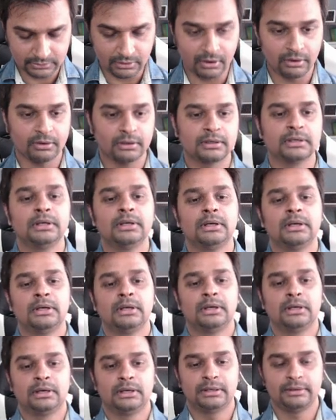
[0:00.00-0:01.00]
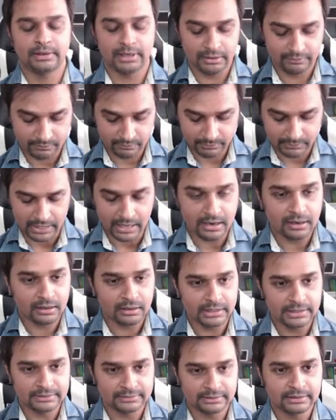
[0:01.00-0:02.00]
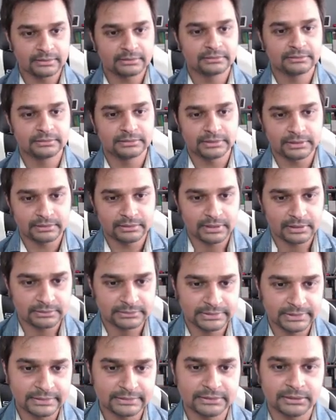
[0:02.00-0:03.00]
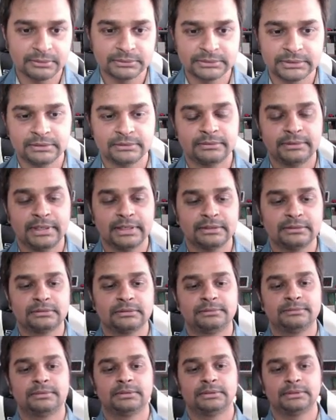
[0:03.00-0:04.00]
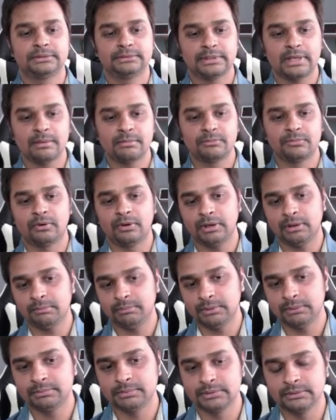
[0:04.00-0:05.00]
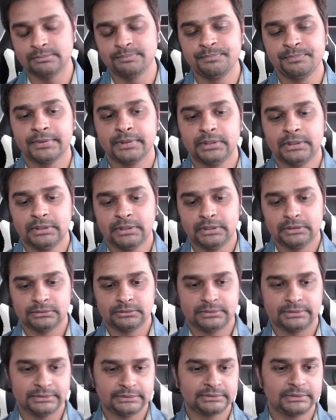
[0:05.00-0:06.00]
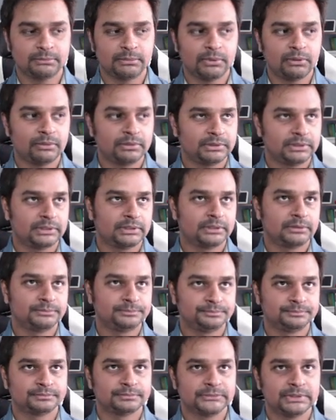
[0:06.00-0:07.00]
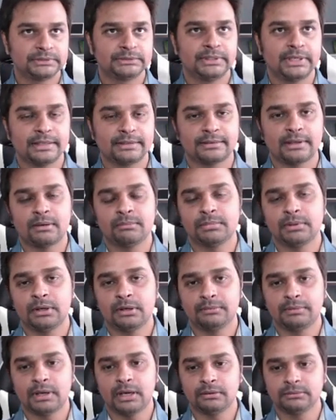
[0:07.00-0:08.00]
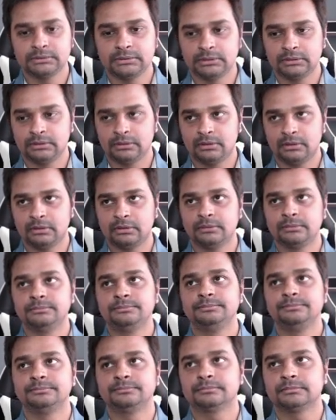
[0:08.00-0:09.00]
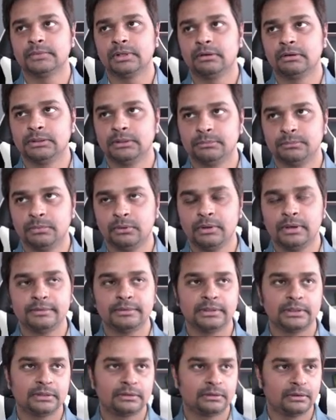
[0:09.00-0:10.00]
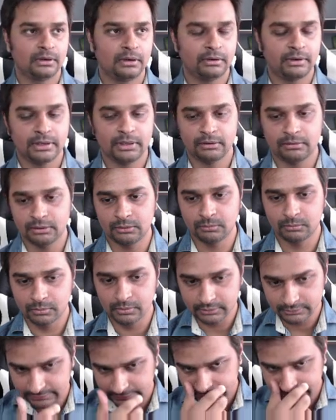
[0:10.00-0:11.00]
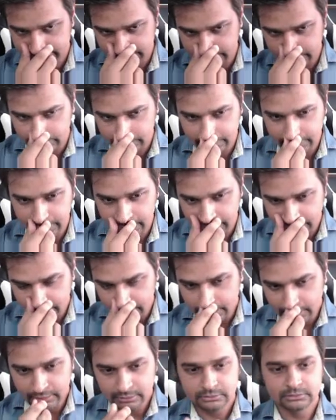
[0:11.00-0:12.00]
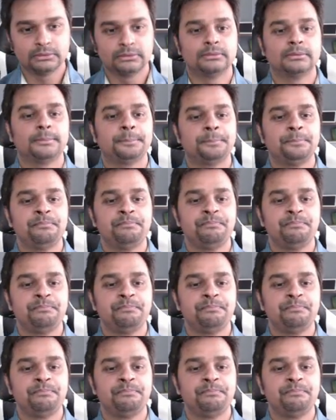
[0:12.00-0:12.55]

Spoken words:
talk in Right from Canada. He says there are 6,000 arrests for the same 40 people. So this is about just an example of how the law or the policing or law and order works in this country. So